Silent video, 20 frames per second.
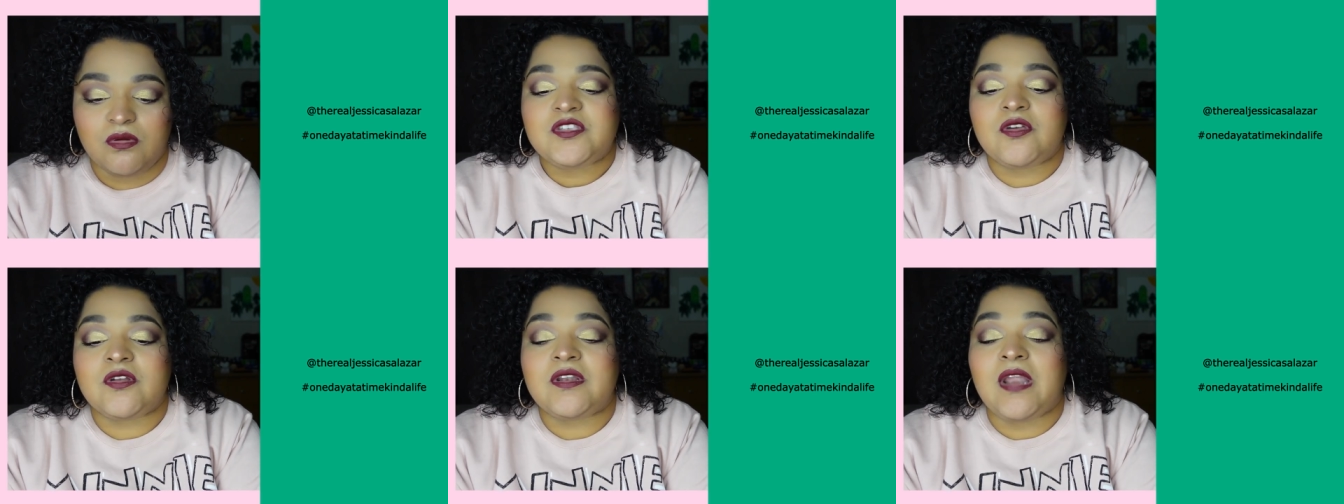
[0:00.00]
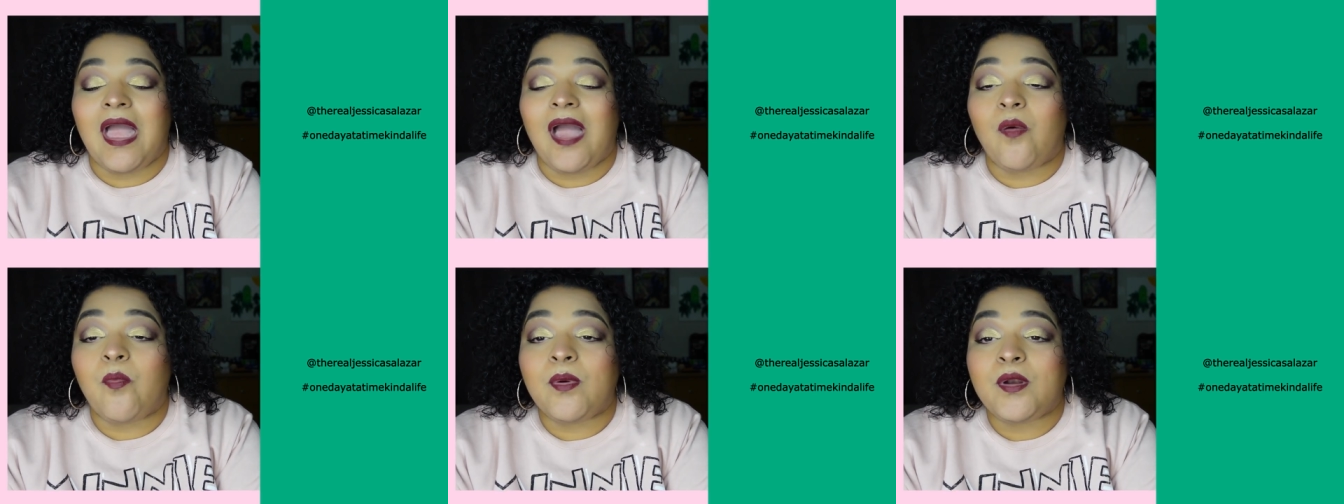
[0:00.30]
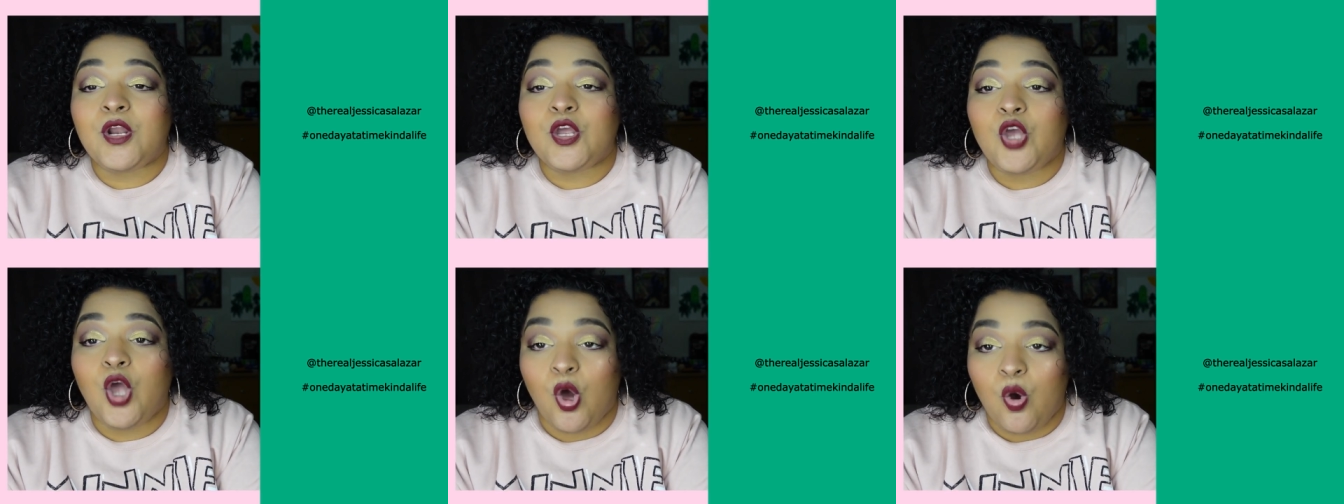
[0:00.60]
So now we're
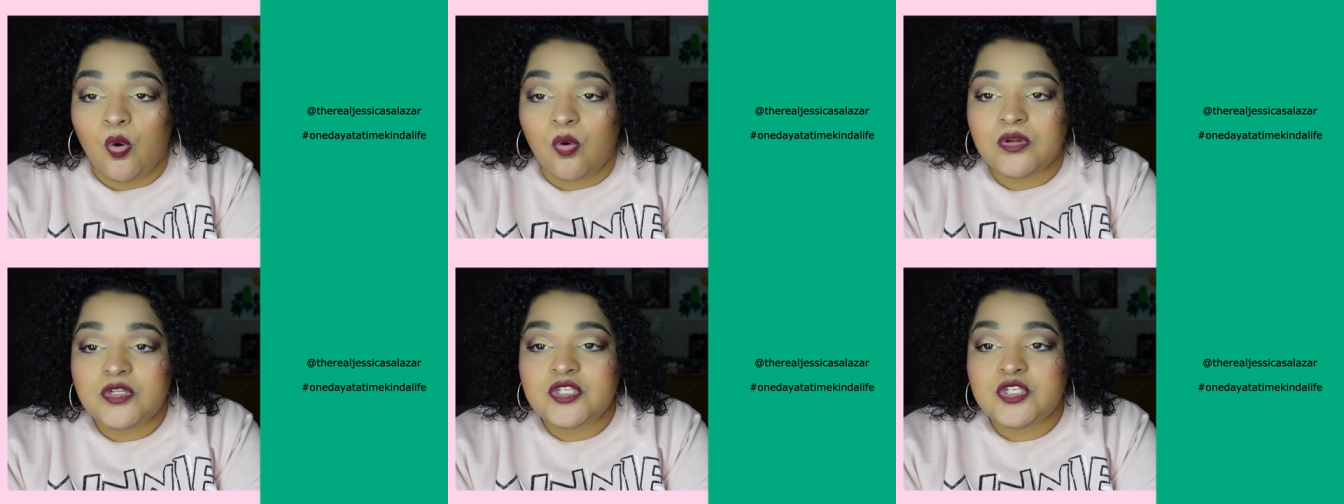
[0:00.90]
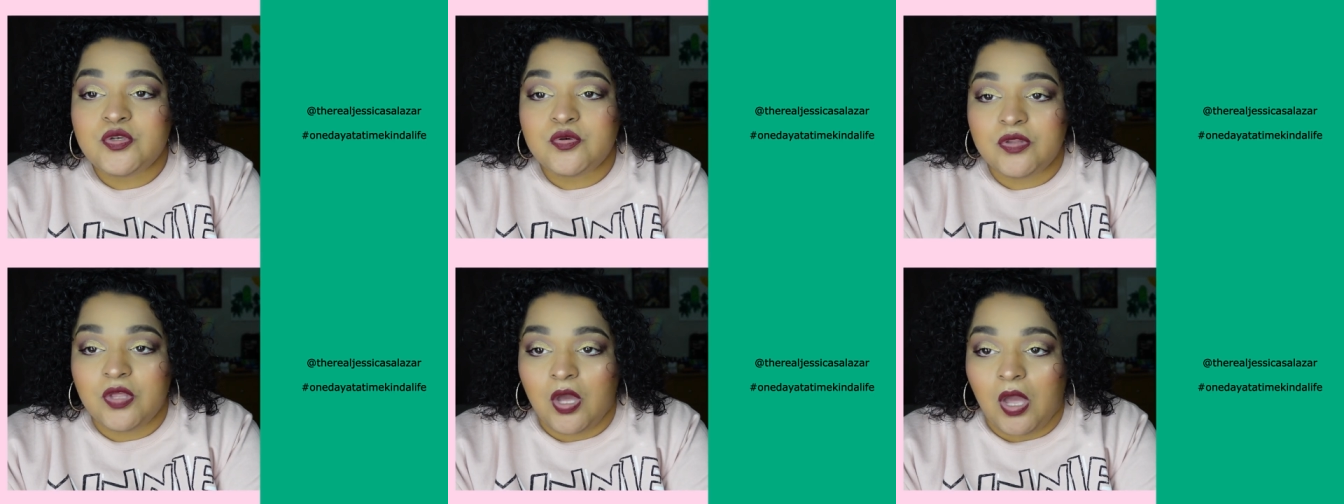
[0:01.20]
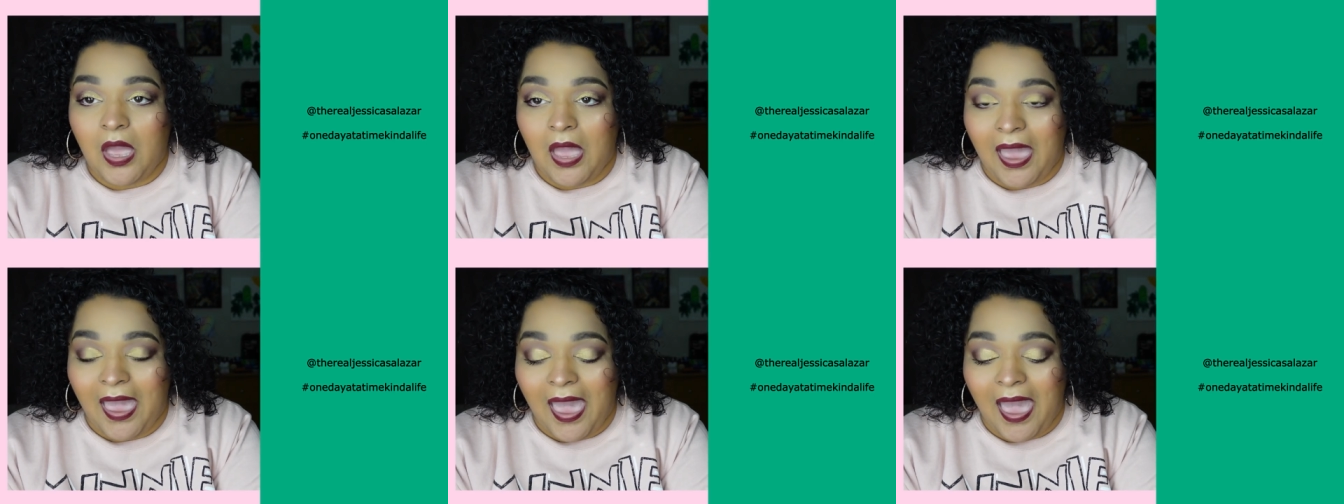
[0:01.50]
gonna go to the
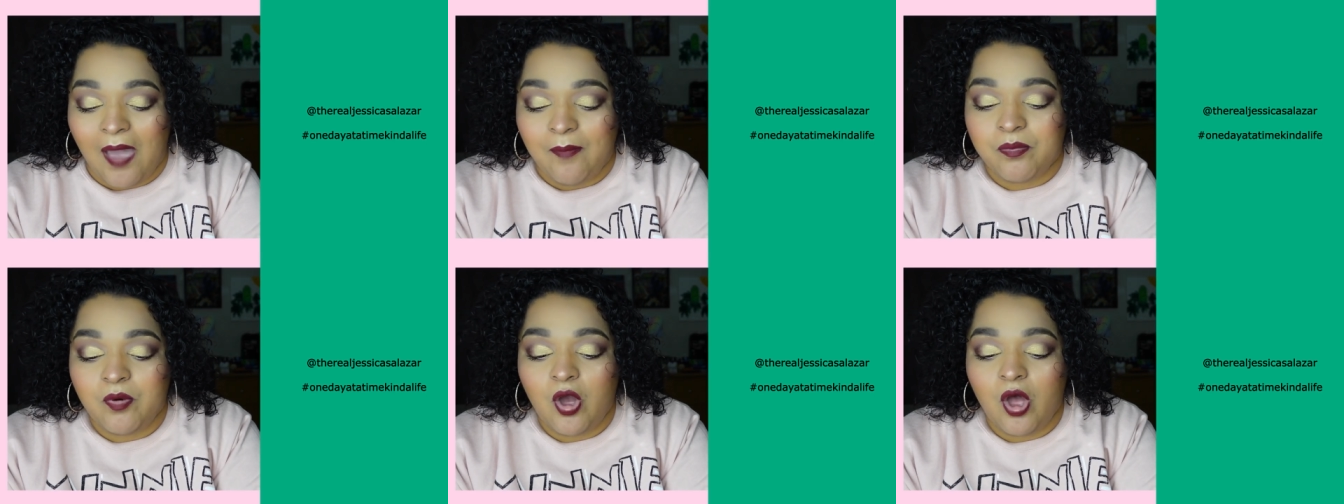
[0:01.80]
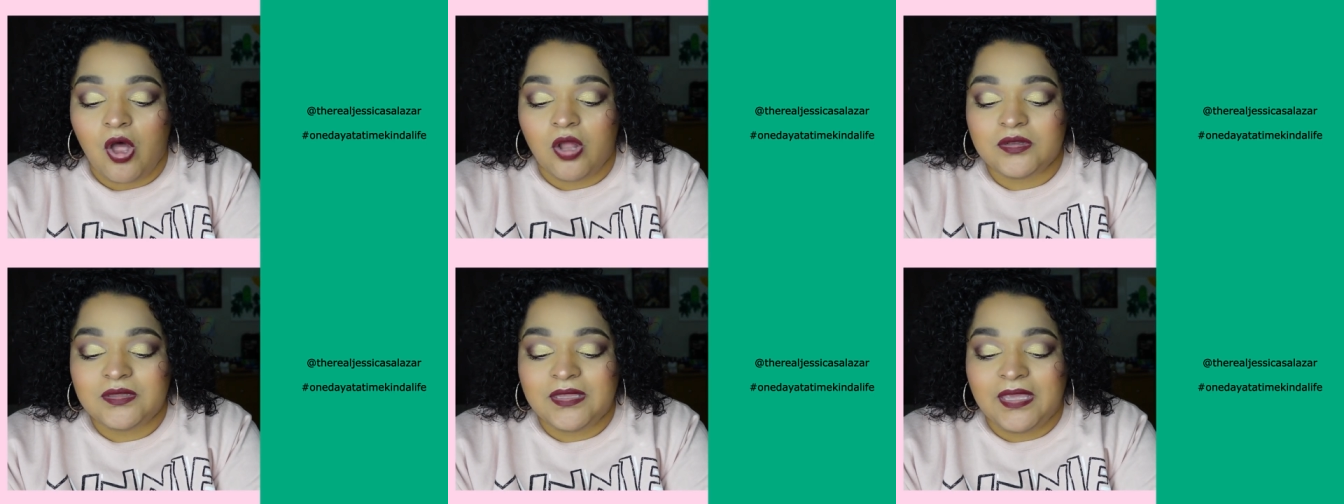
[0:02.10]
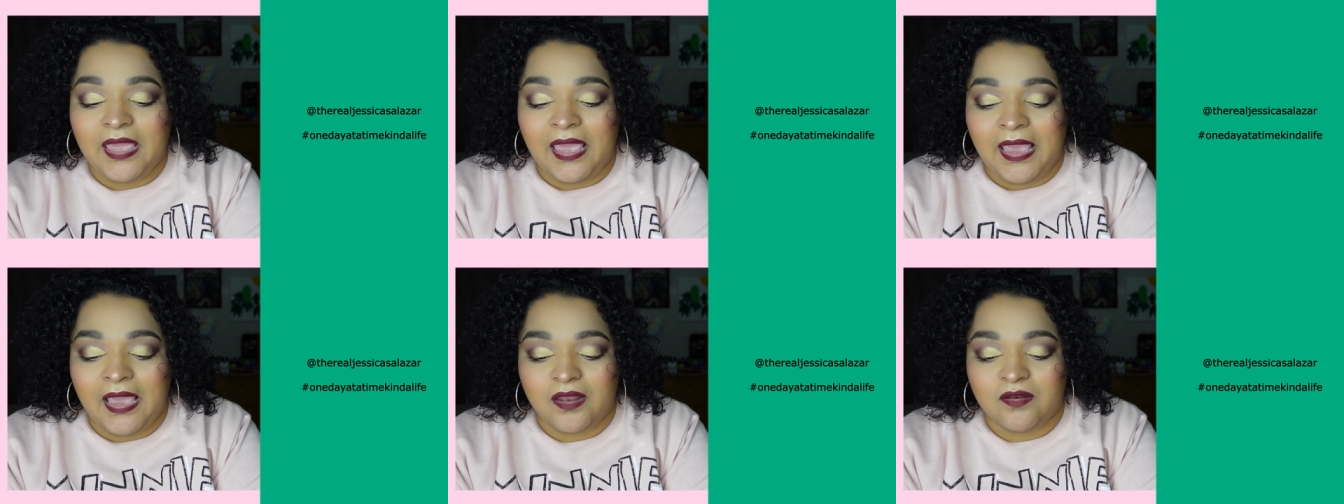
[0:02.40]
app called
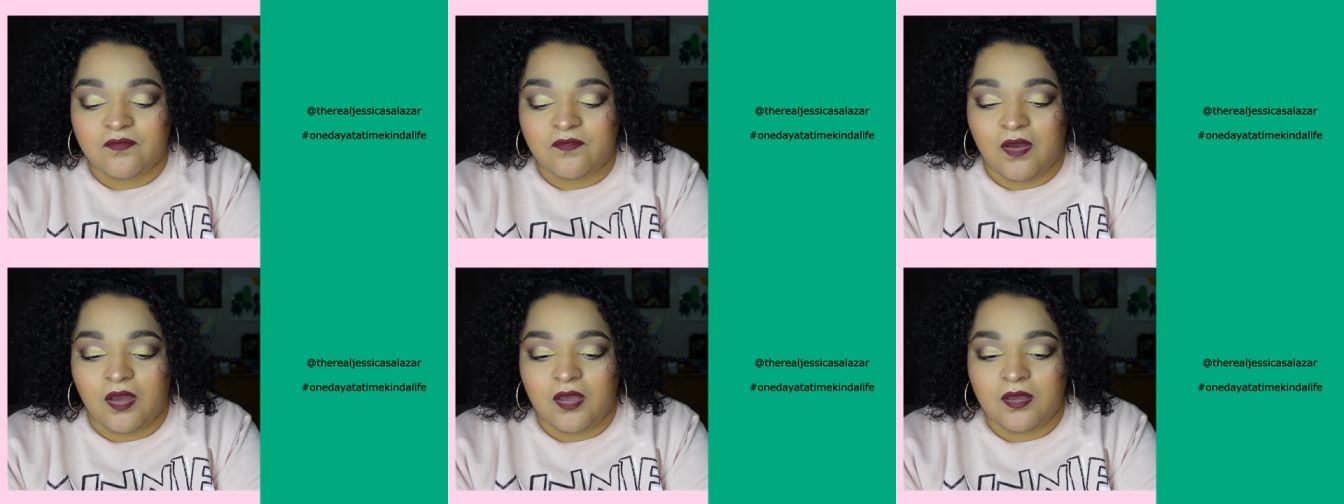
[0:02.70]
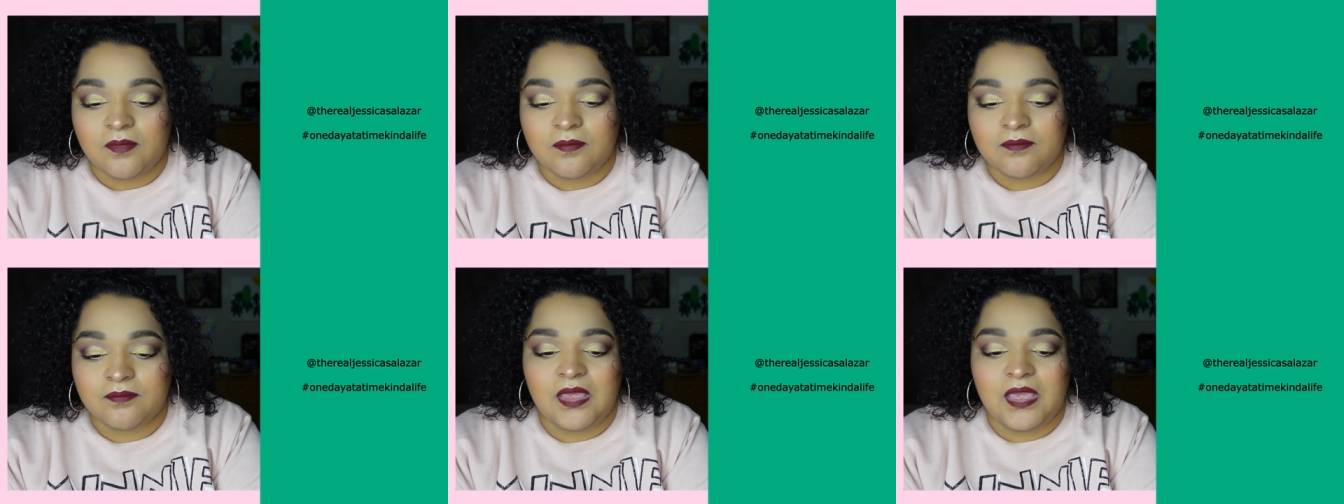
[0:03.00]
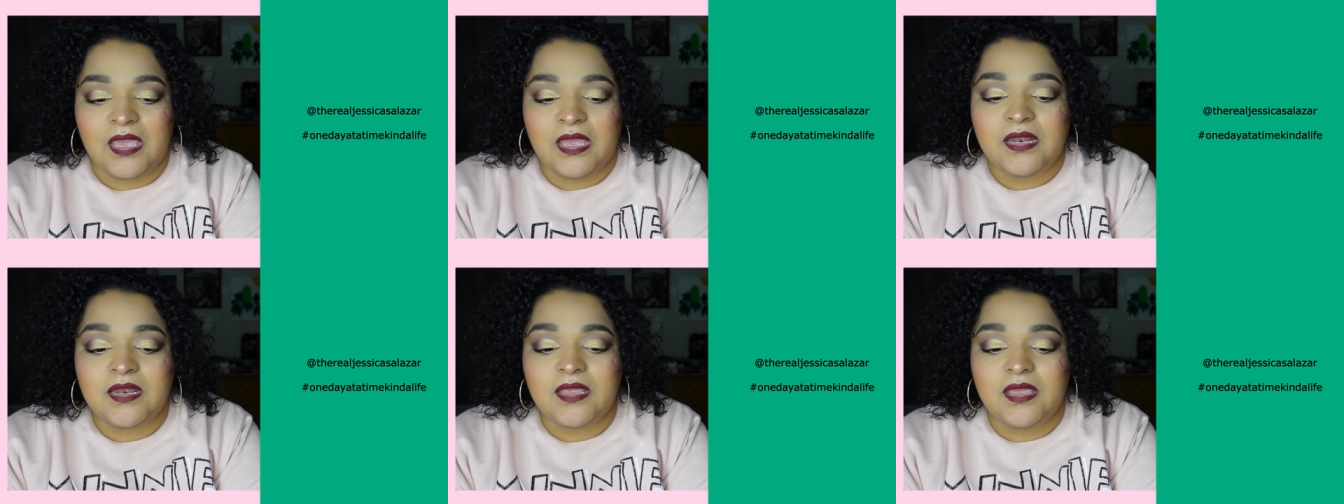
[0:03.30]
Canva
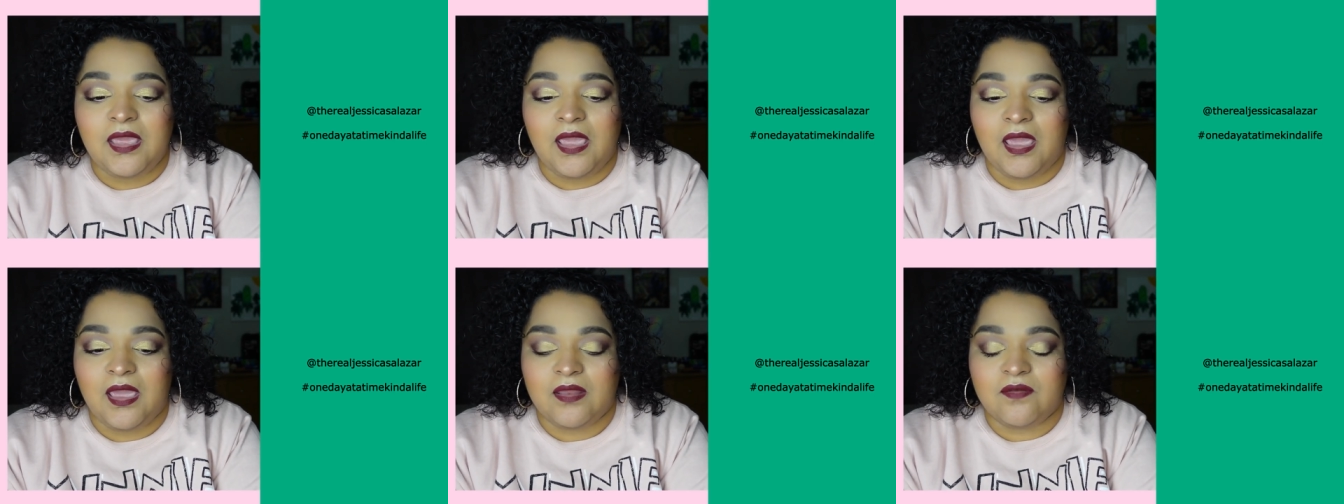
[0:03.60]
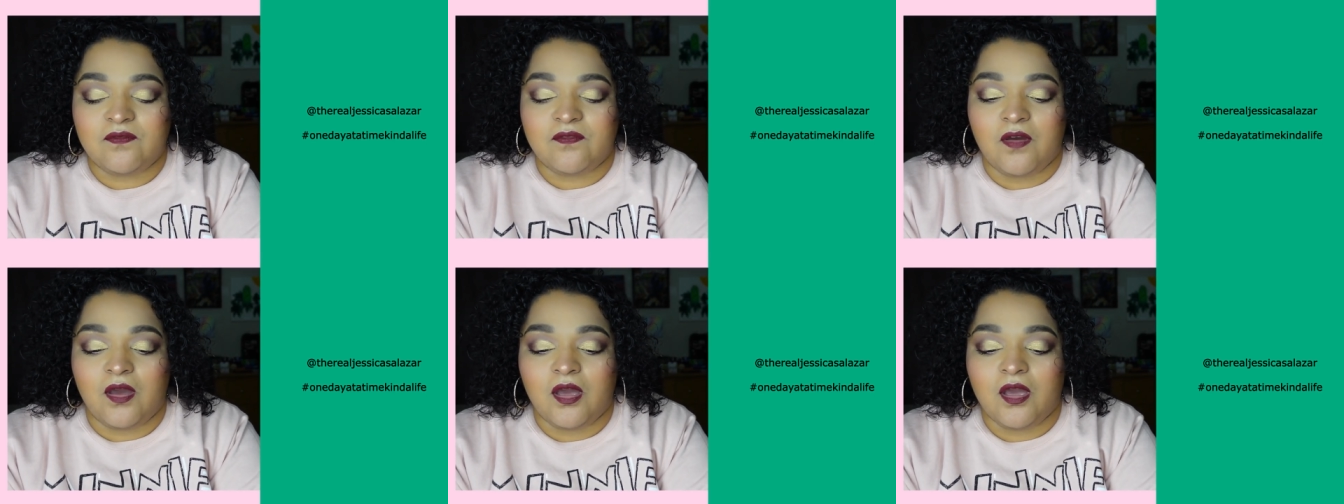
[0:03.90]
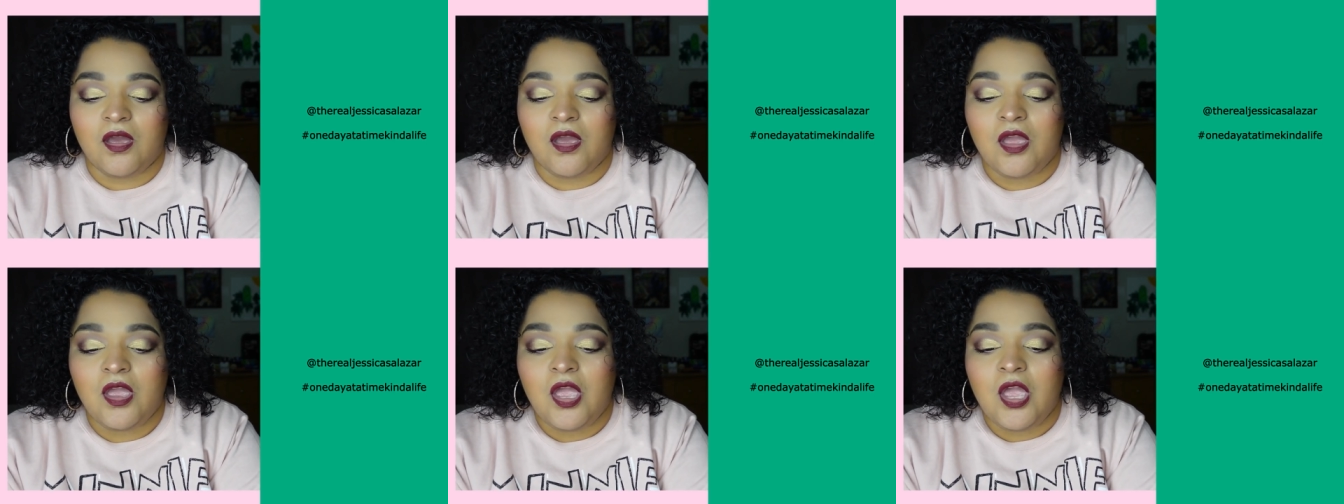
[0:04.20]
in
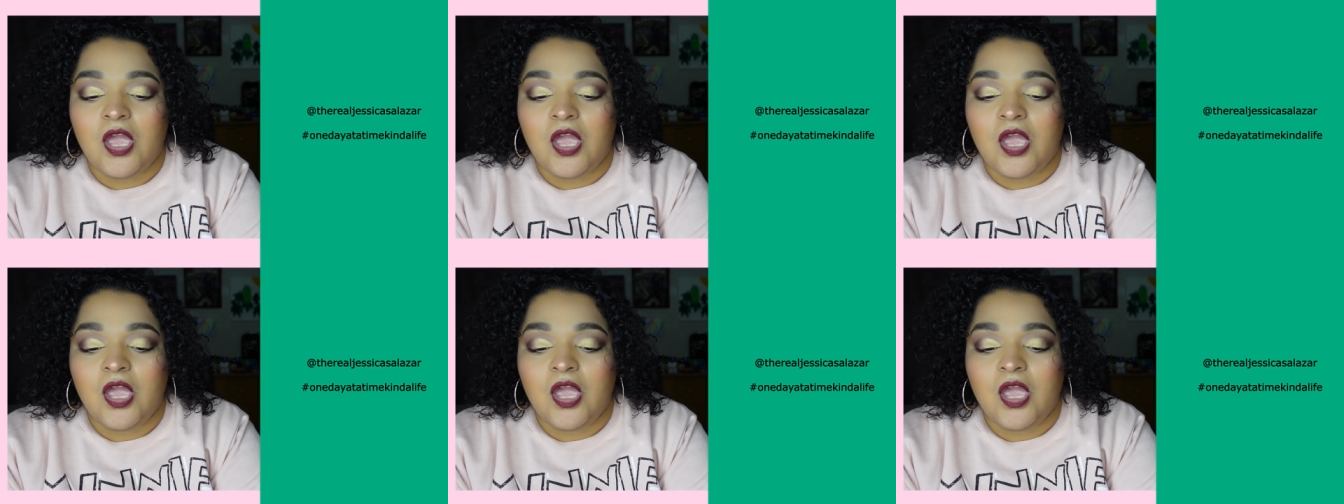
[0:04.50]
Canva,